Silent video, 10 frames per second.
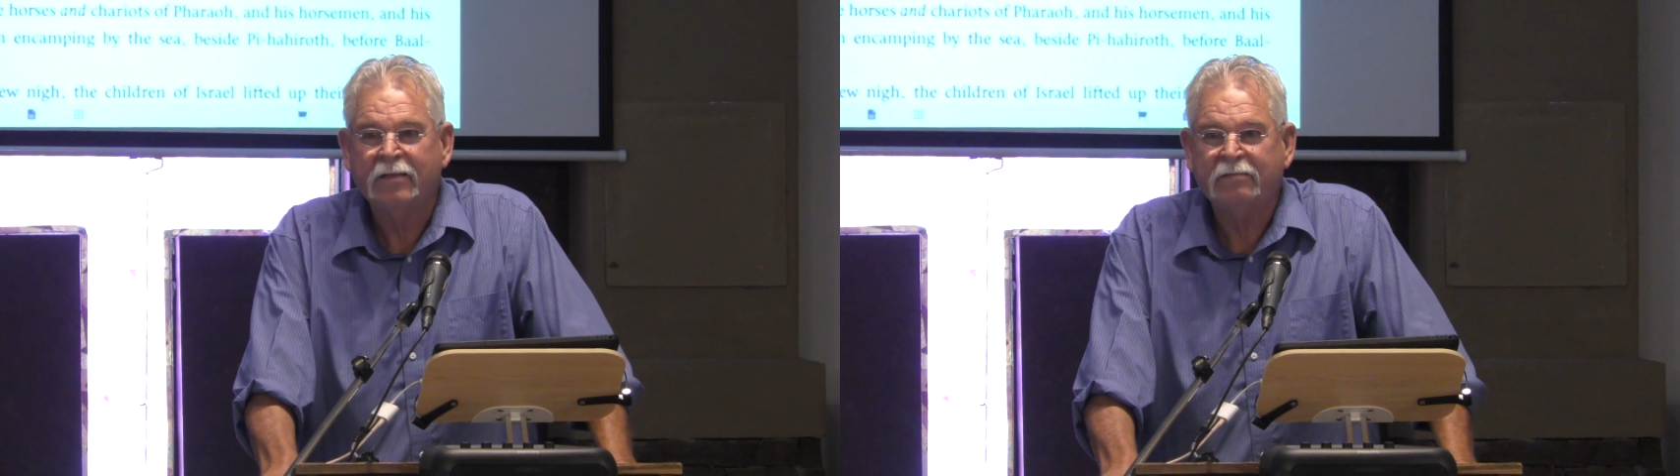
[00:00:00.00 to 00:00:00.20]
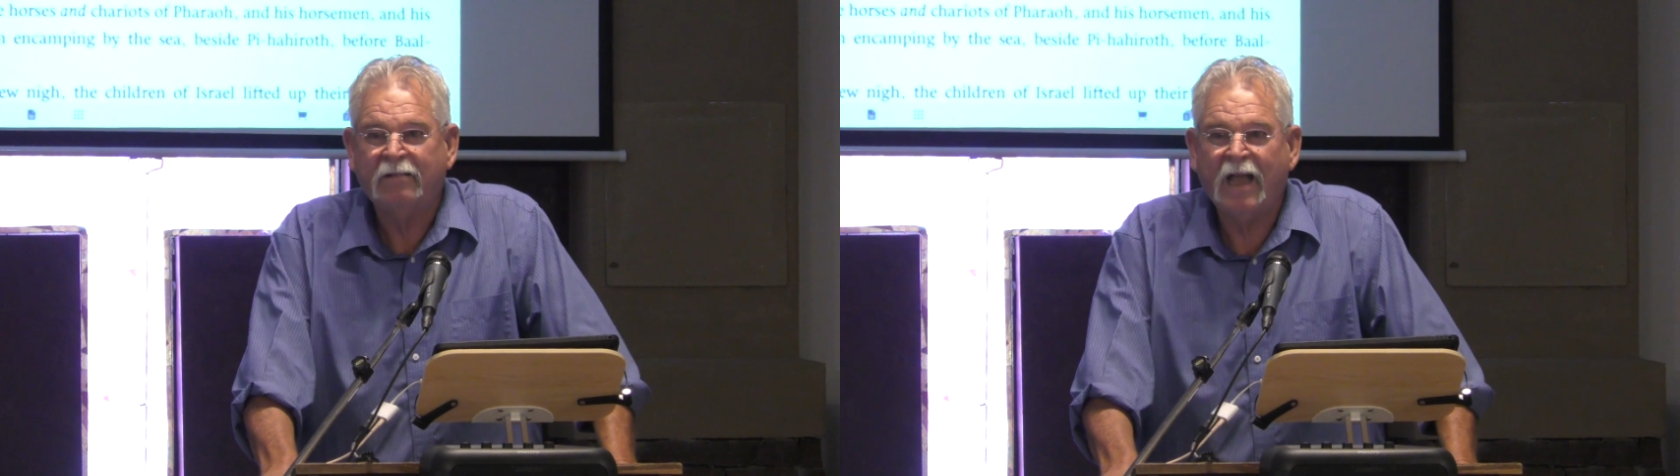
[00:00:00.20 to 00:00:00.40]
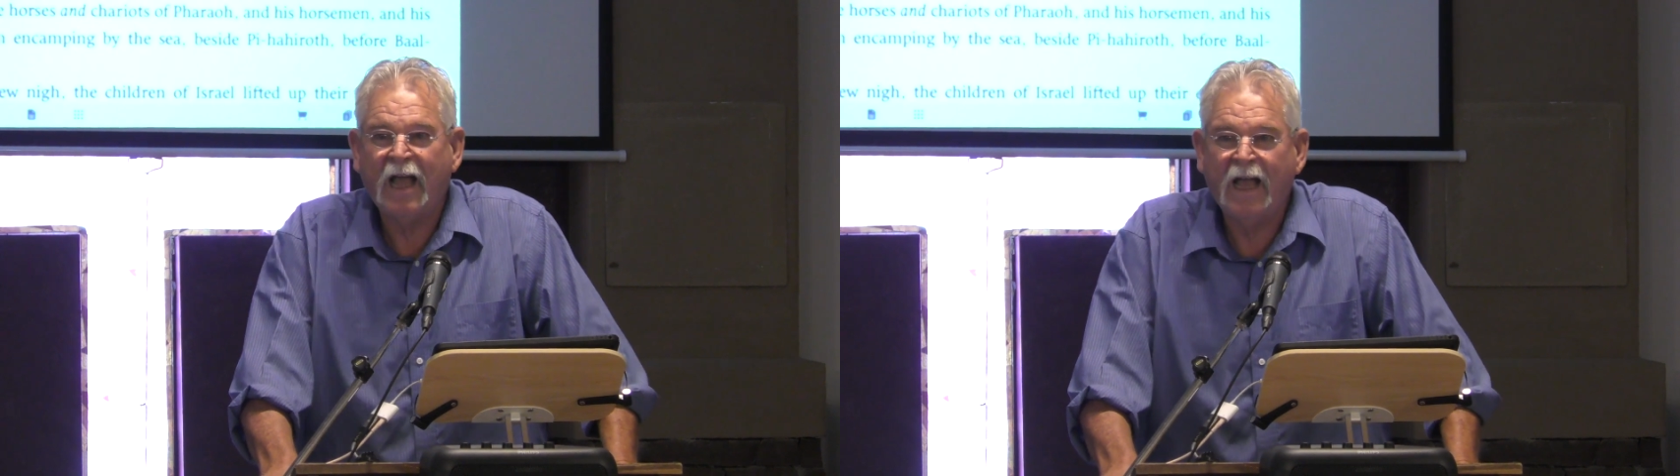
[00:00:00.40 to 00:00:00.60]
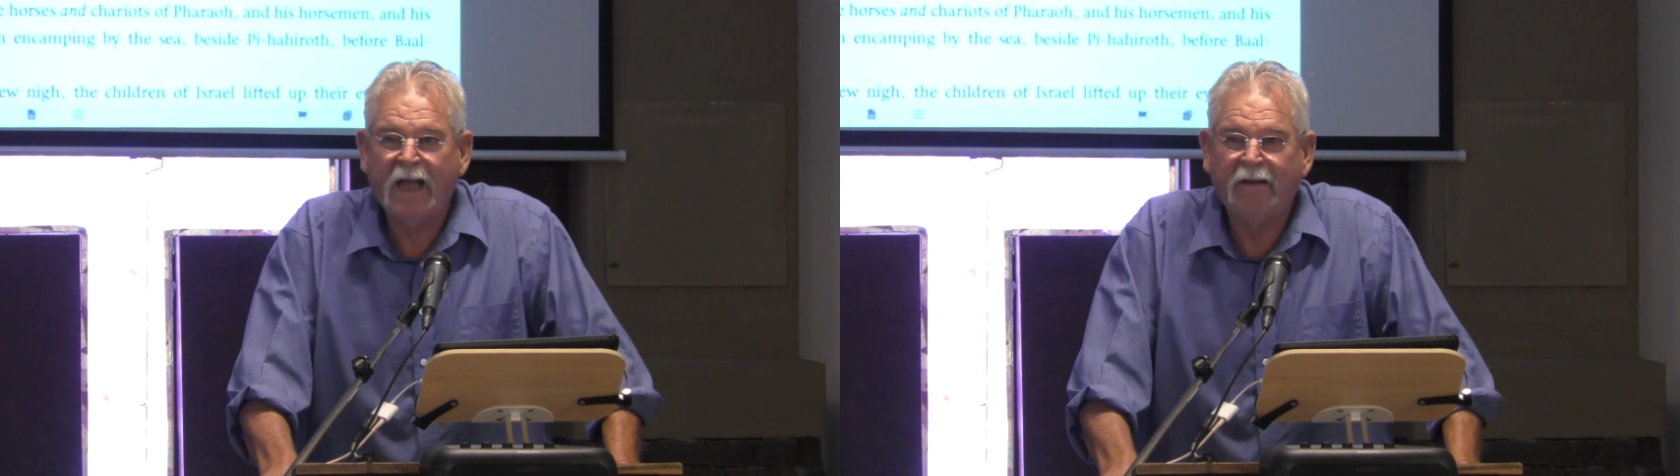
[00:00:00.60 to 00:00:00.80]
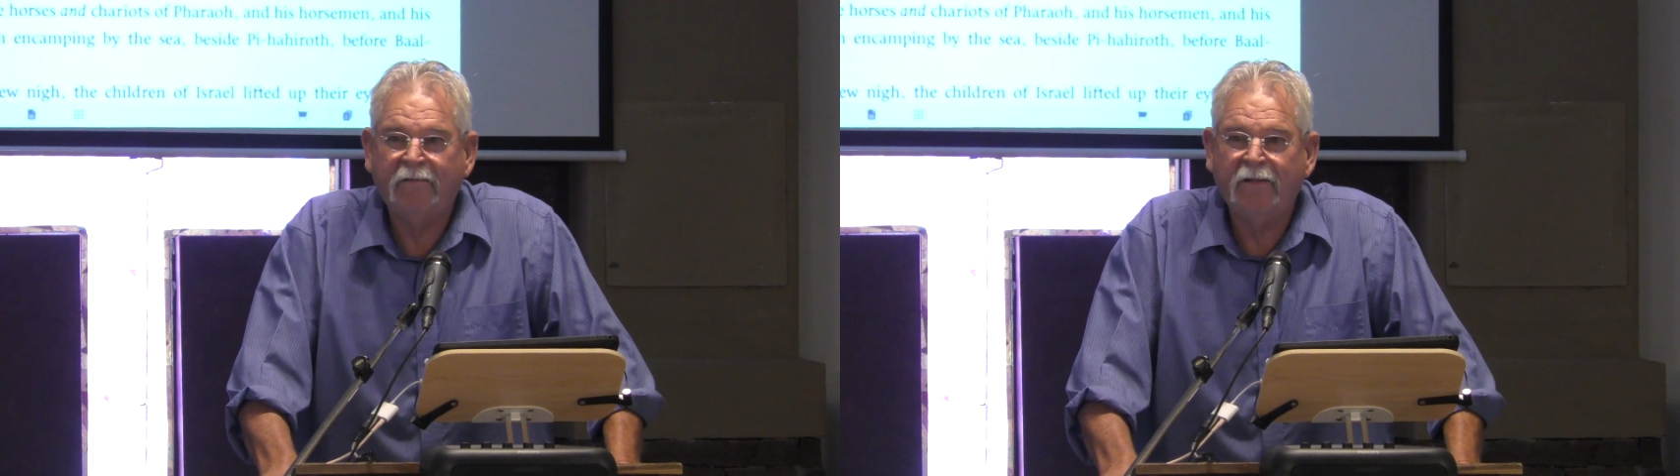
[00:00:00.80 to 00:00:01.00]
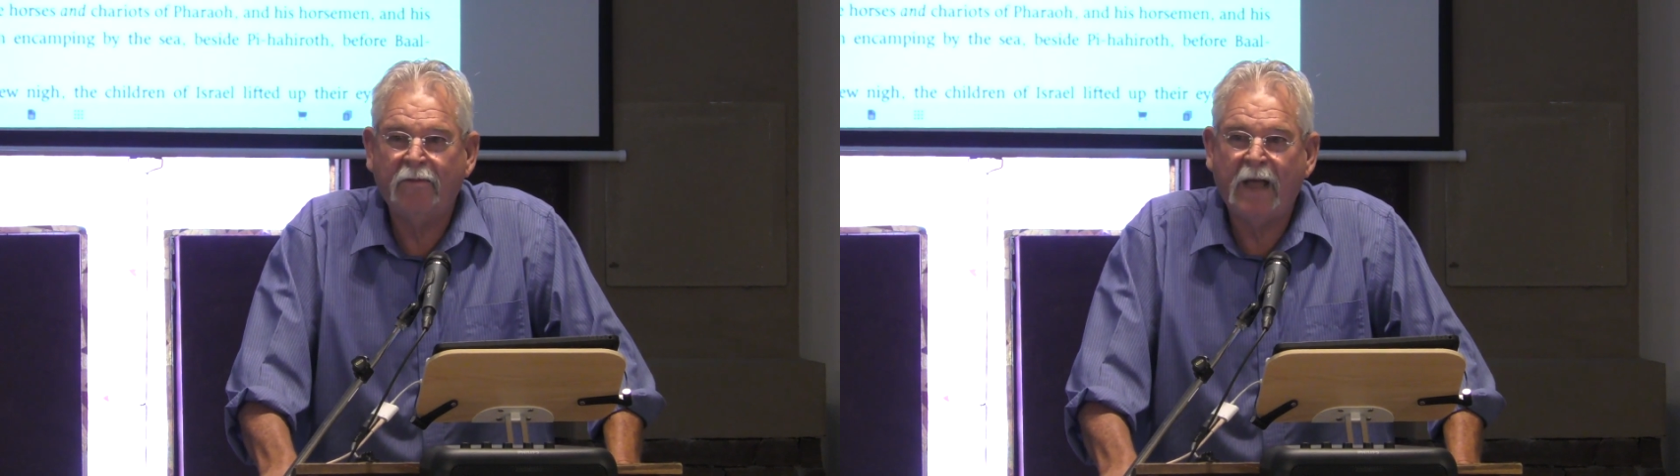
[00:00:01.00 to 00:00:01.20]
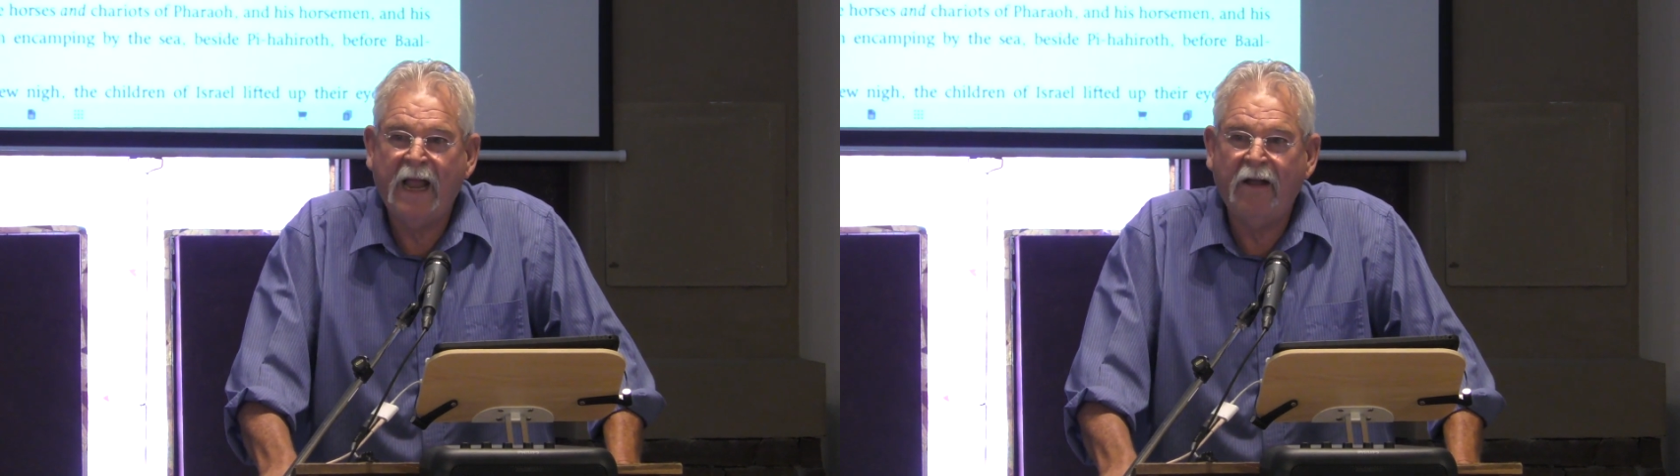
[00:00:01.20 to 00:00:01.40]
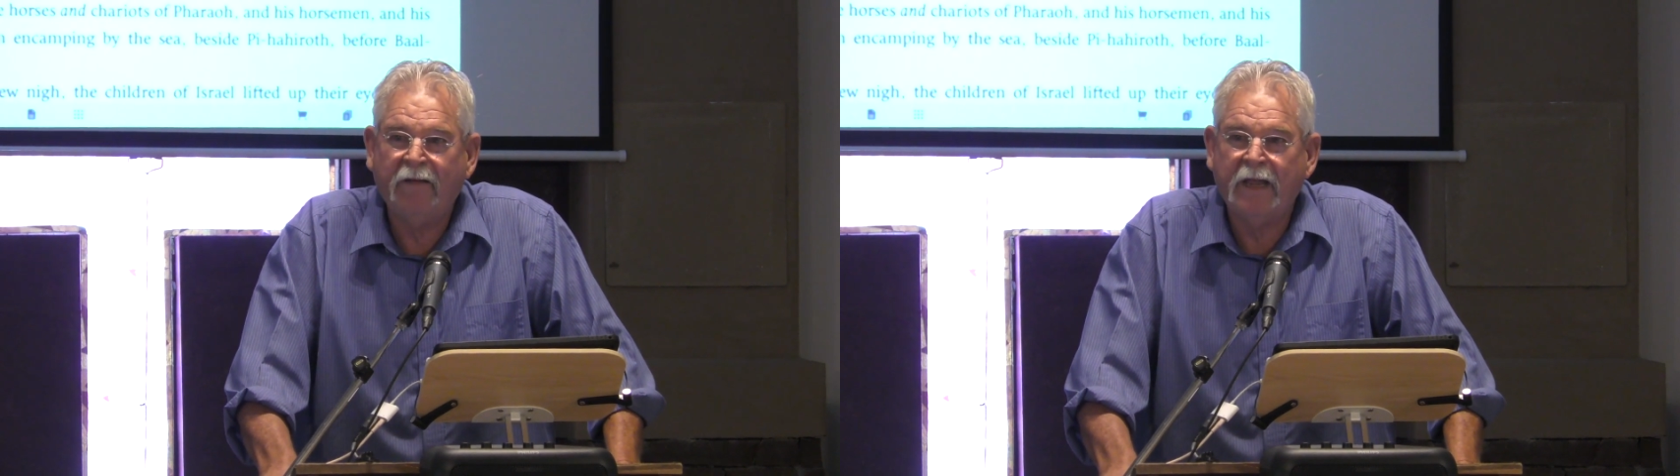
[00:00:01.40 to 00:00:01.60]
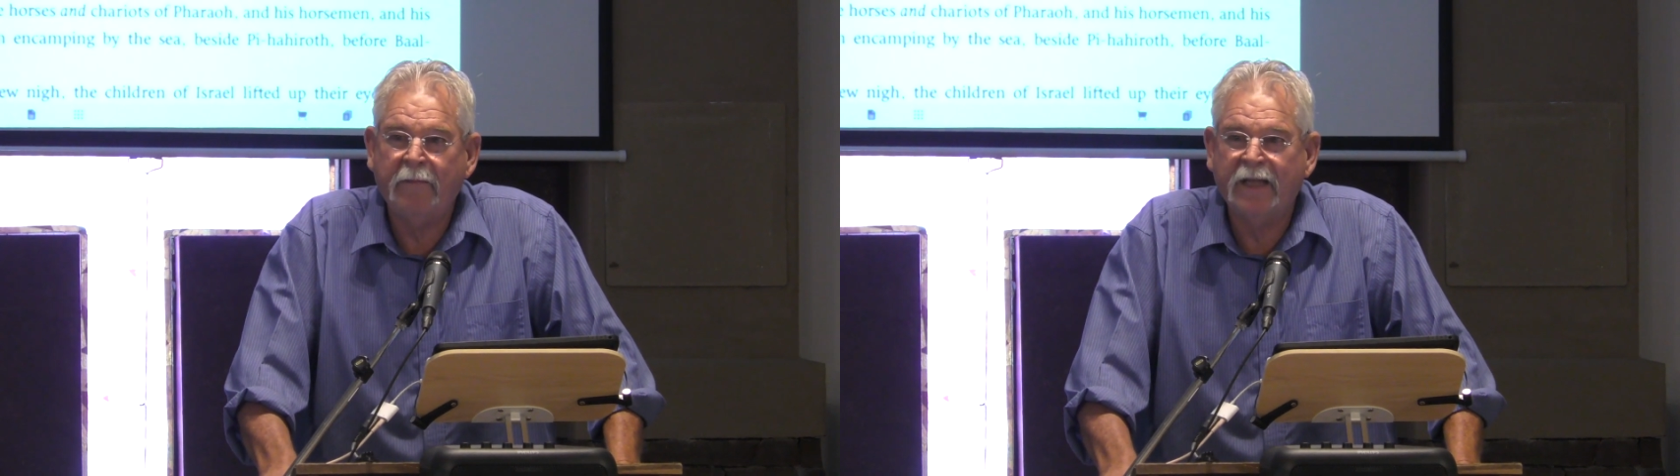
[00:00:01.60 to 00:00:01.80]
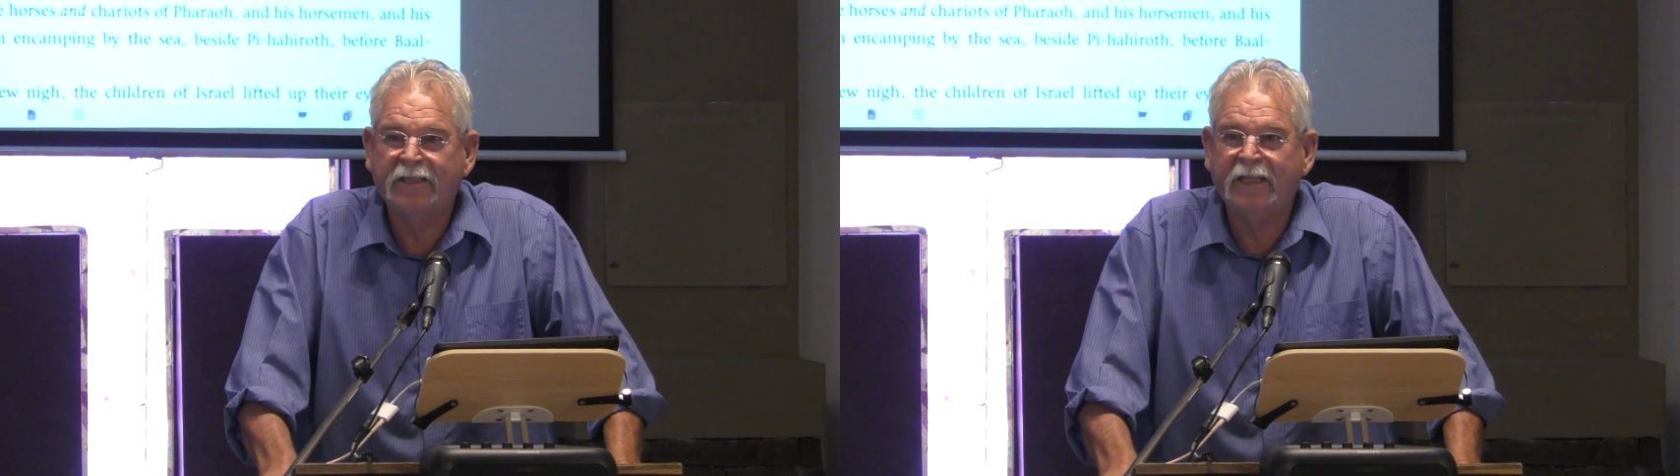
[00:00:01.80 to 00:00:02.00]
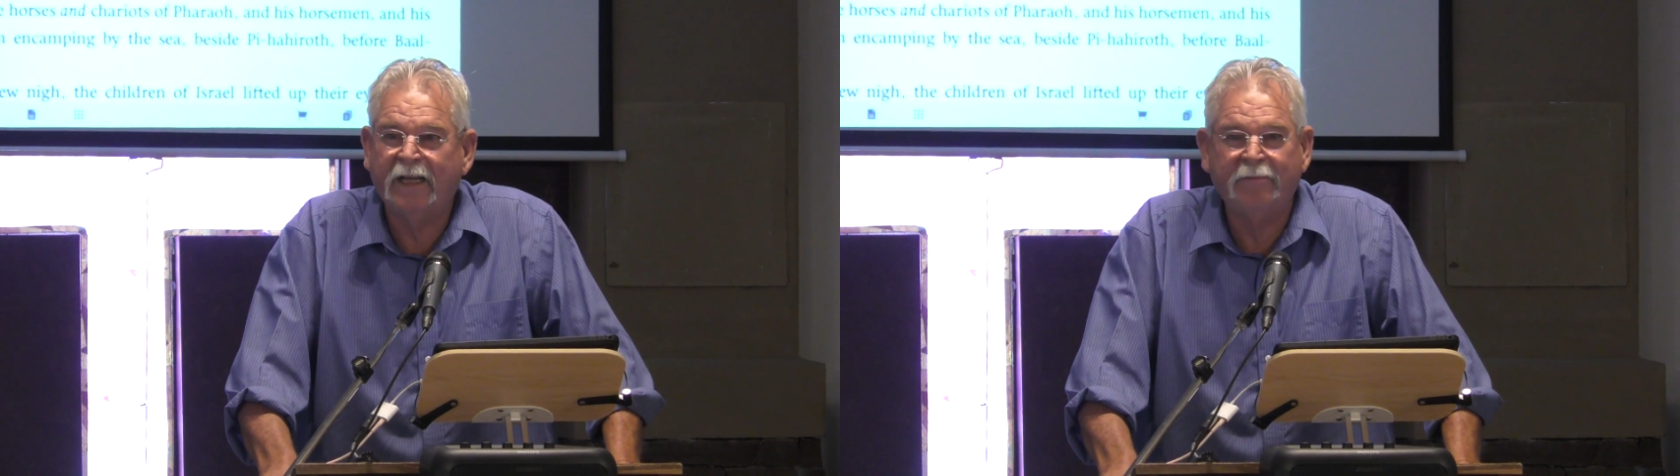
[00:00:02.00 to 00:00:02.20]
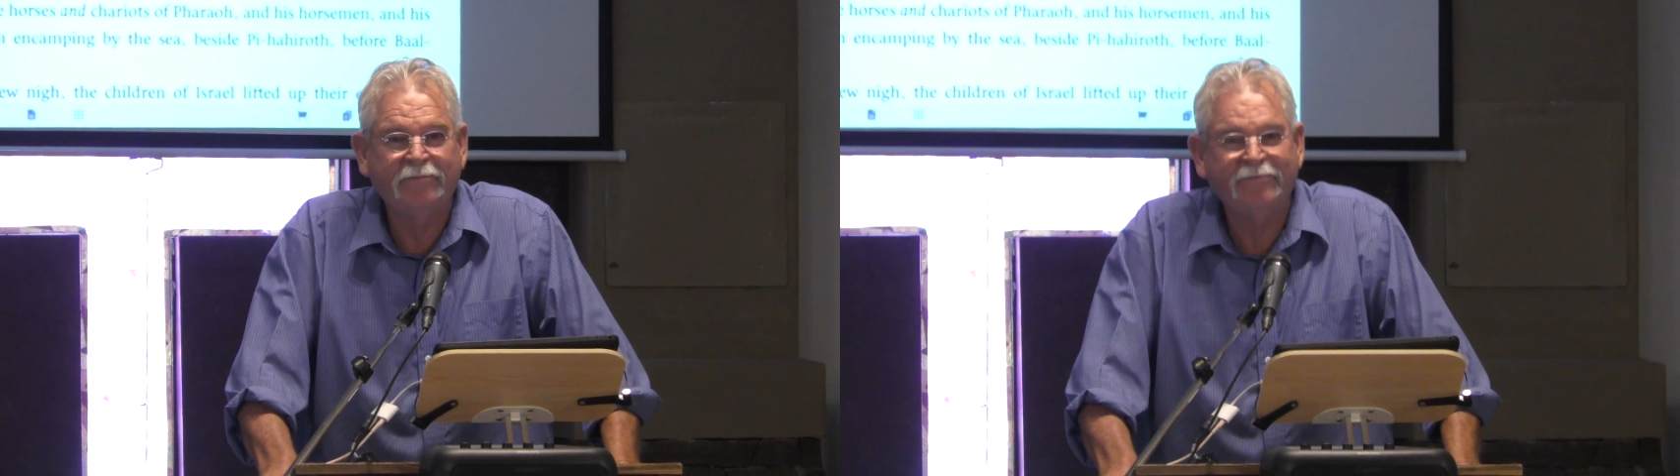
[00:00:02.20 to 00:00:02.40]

Well, I don't know. My hair will get messed up.